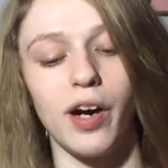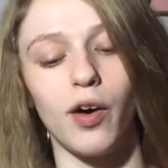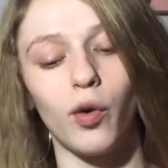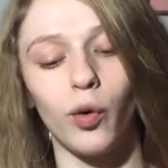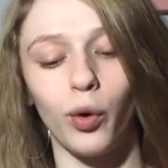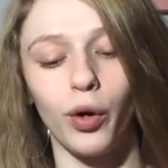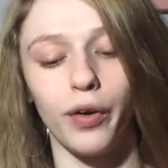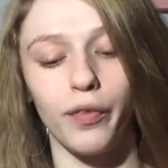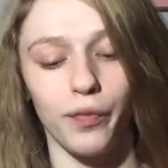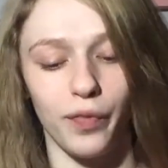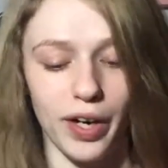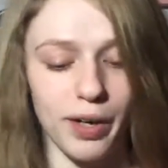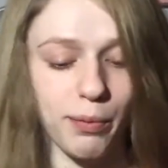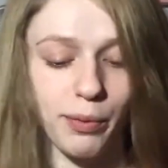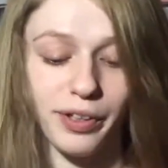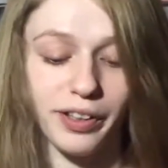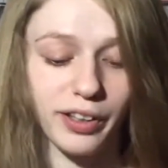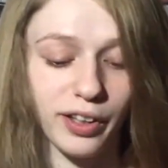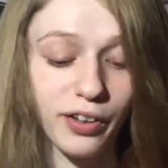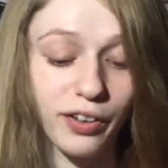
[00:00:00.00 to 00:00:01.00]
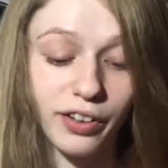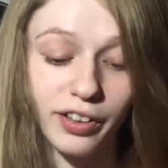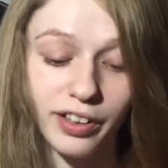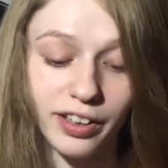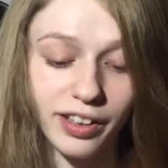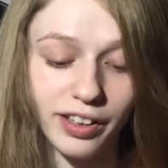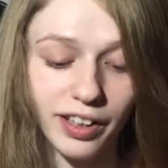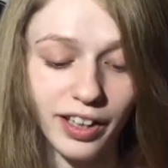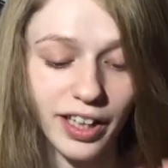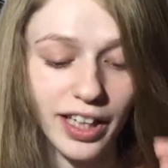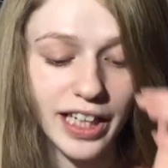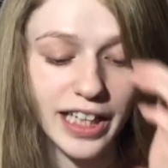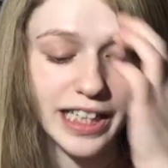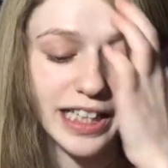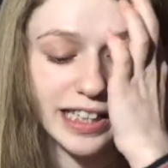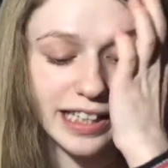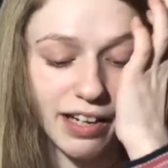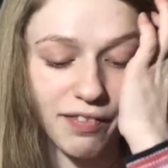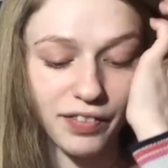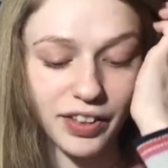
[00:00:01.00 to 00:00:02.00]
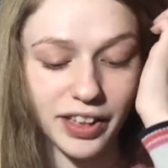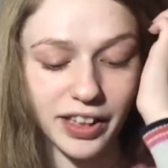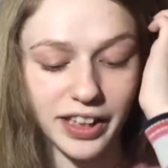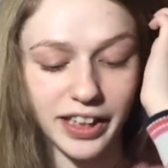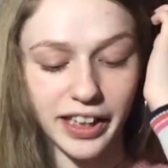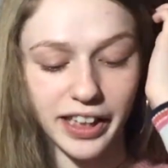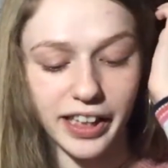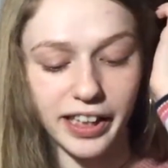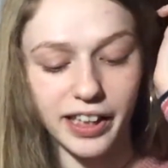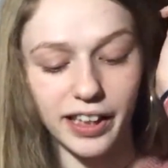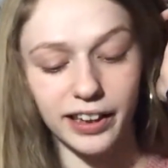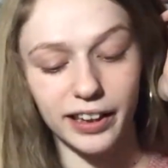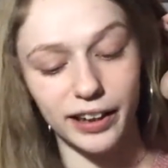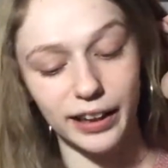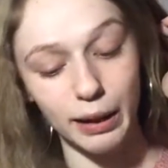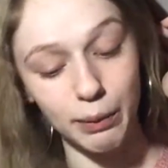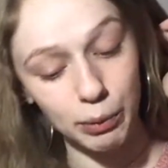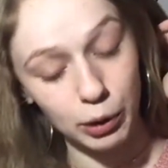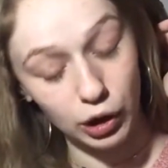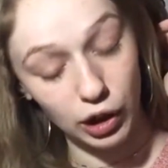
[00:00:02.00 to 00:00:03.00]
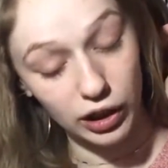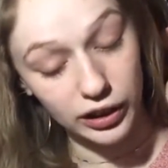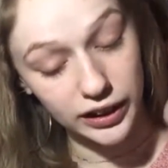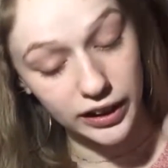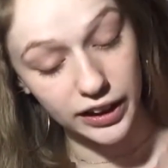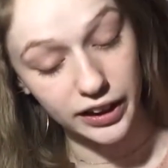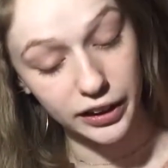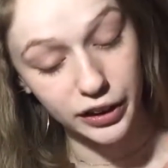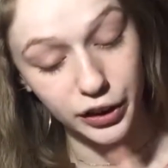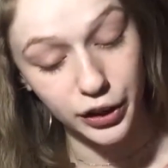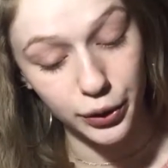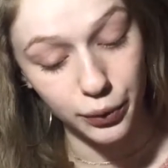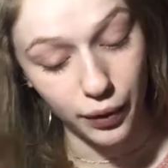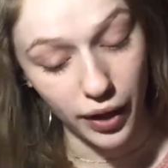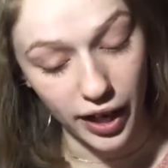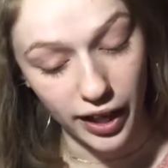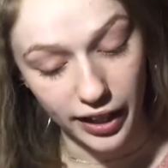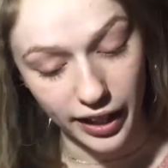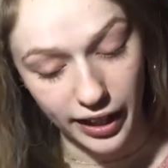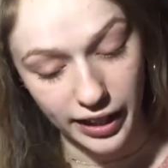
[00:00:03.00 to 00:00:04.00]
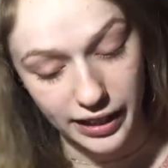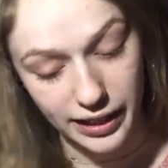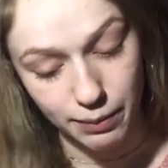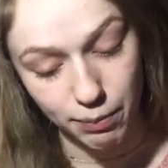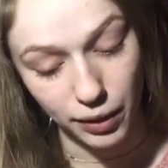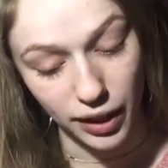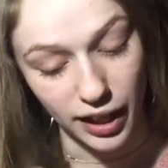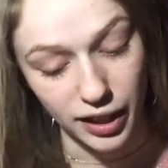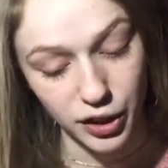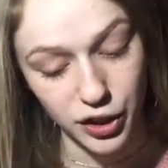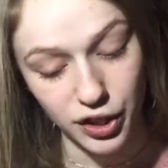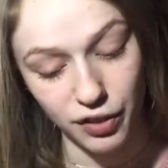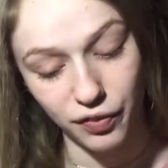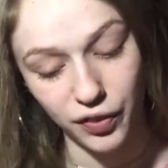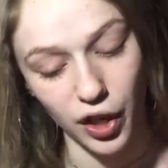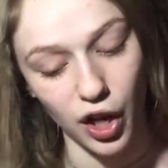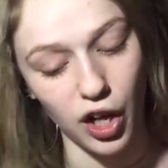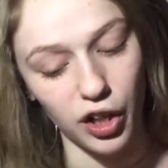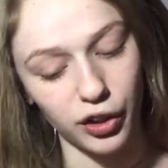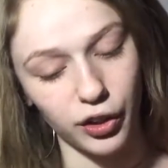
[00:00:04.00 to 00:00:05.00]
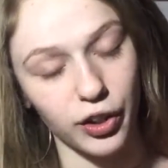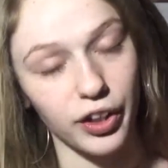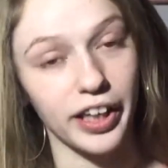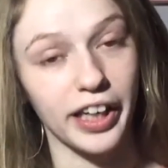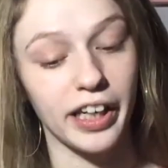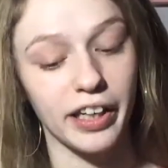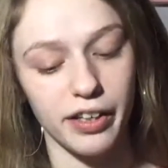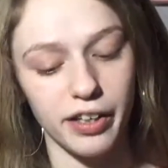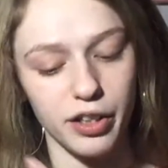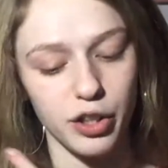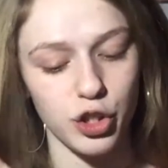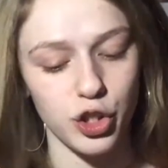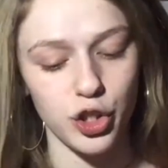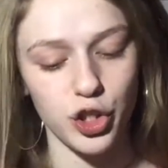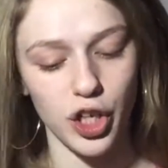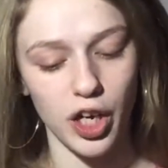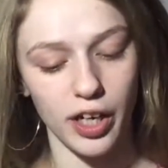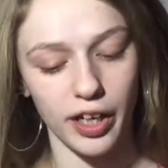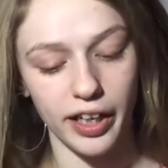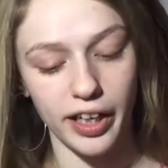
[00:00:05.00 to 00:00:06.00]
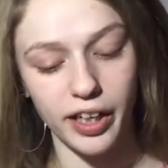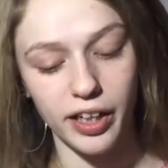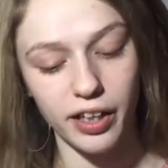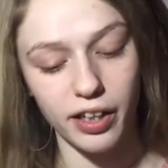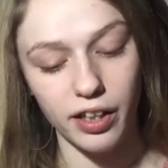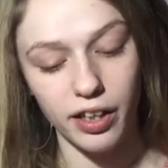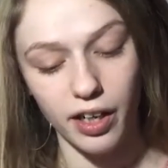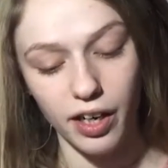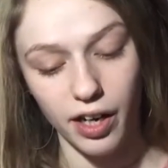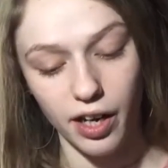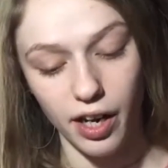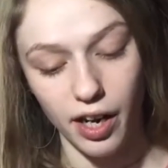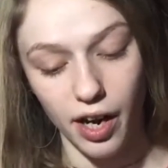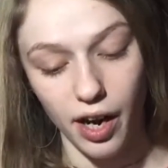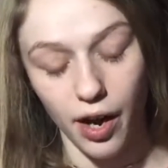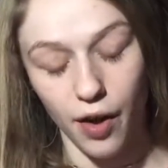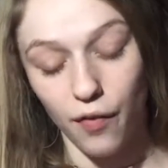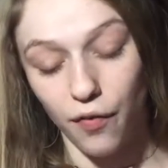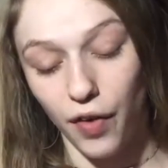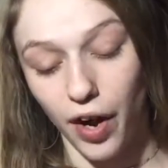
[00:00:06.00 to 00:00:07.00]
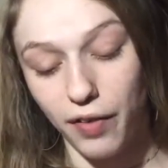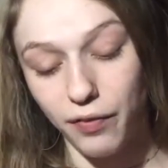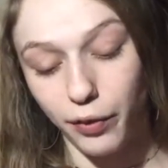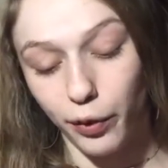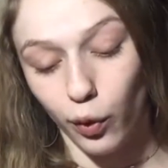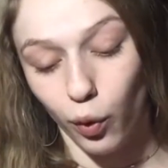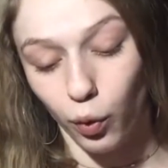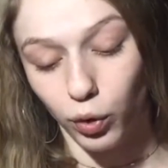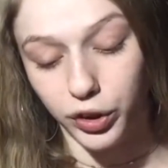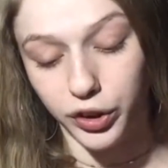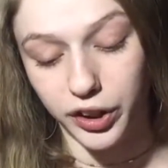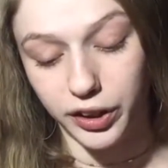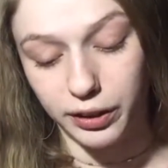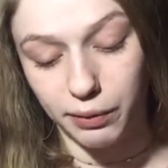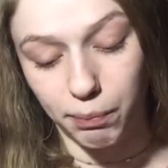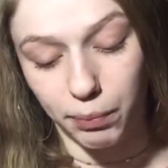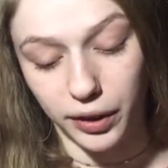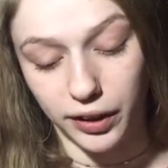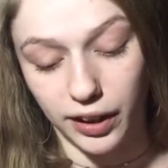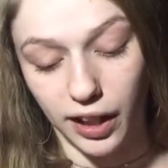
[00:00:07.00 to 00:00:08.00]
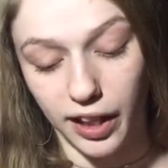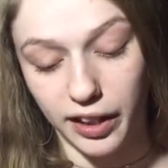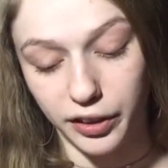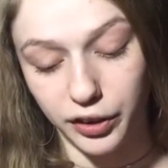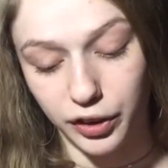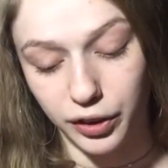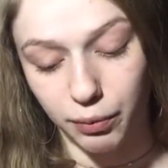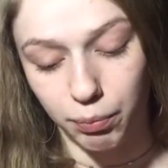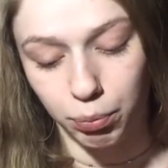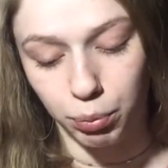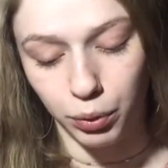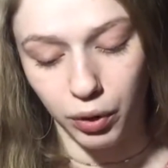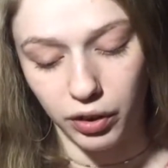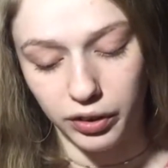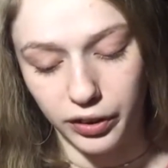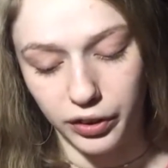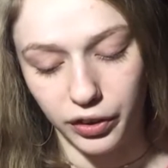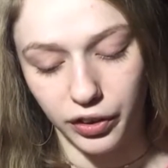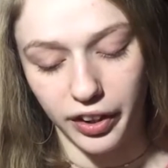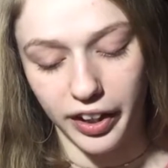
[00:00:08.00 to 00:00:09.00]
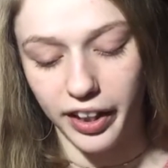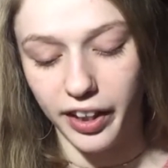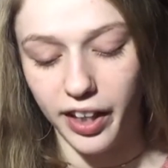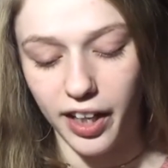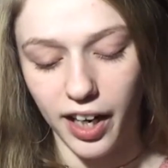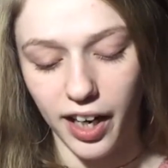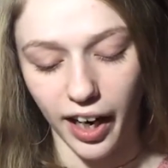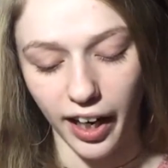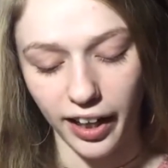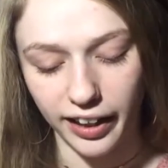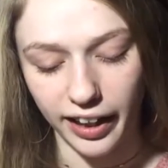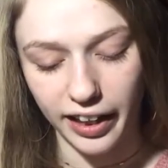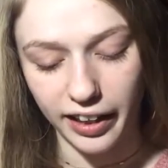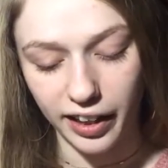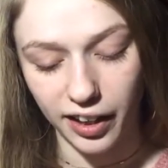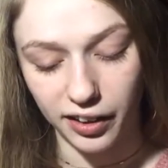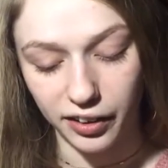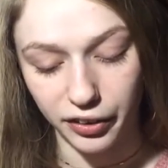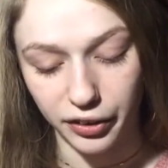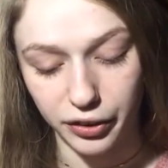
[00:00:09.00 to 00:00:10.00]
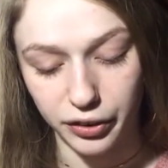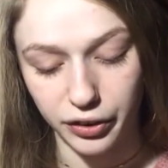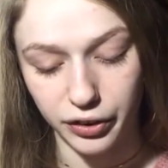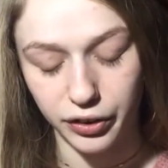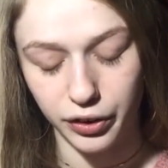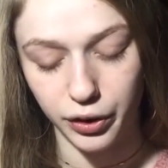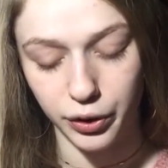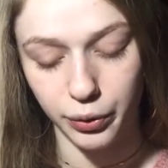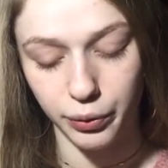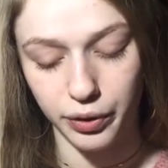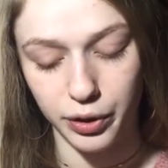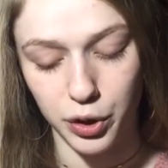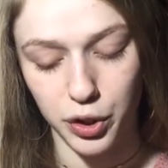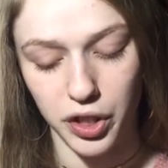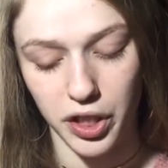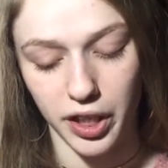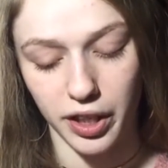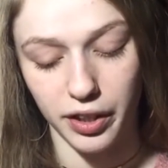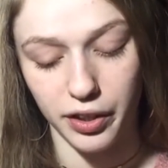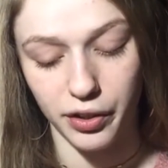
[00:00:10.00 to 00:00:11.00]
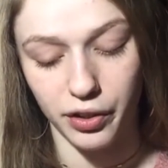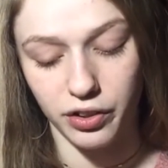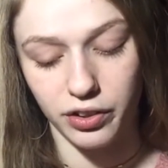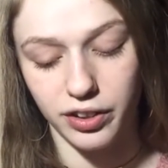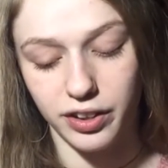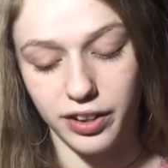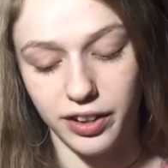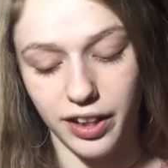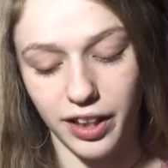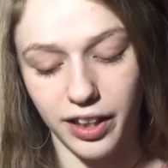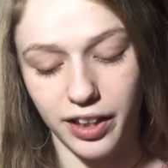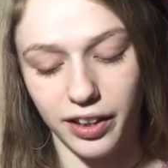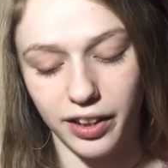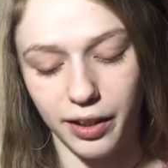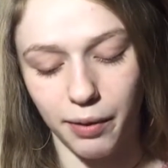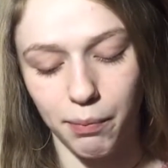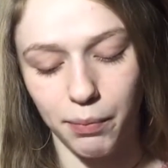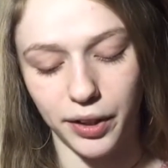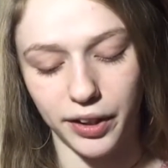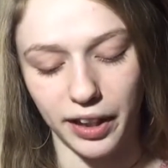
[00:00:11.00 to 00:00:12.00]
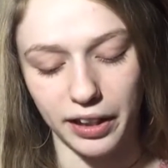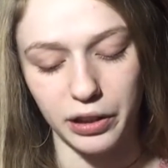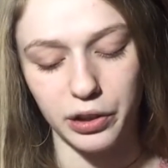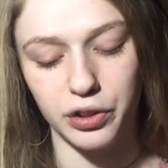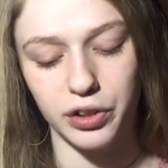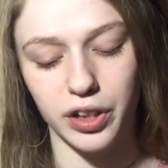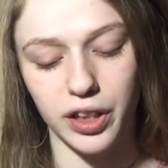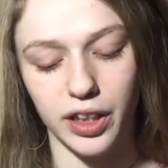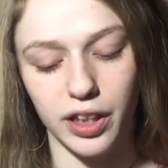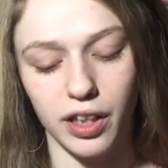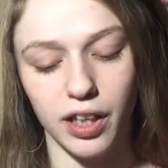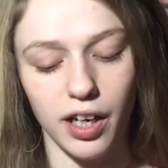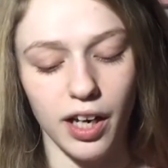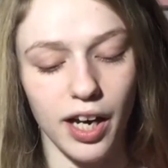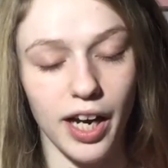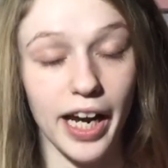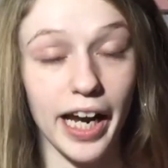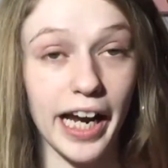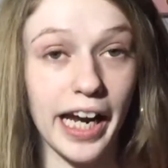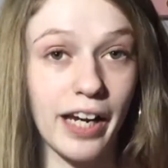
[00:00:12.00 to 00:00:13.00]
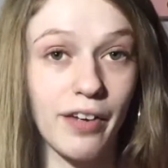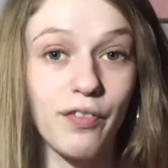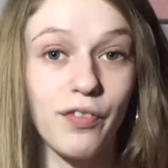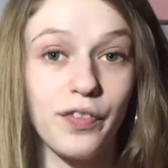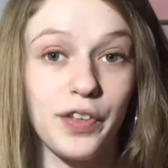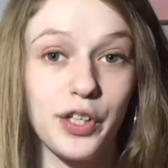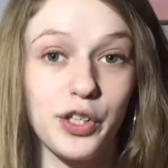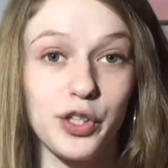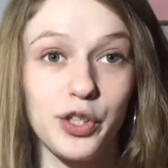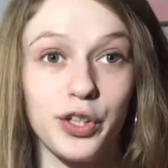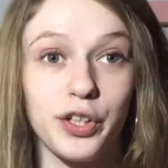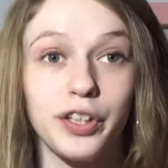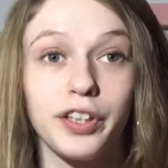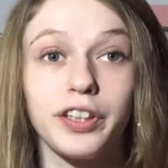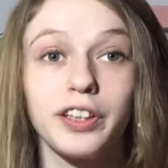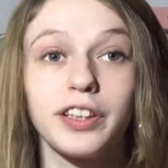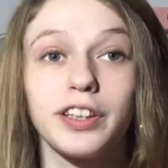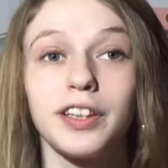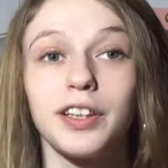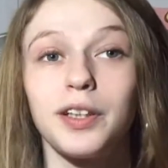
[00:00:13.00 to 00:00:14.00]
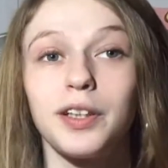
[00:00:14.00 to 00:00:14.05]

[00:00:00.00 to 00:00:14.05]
or vibrant look, 17 lip glosses to add a splash of color and shine, 5 gorgeous blush, bronzer, and highlight colors to enchant your skin, complexion, and features,